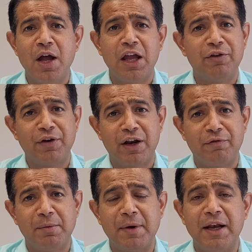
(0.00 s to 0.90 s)
if you're a
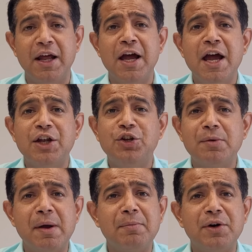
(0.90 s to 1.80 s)
woman, do you
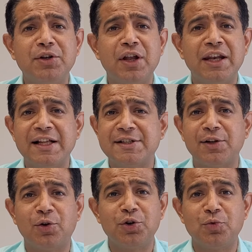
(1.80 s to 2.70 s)
remember the nail
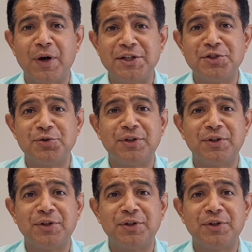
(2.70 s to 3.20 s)
salon you went to,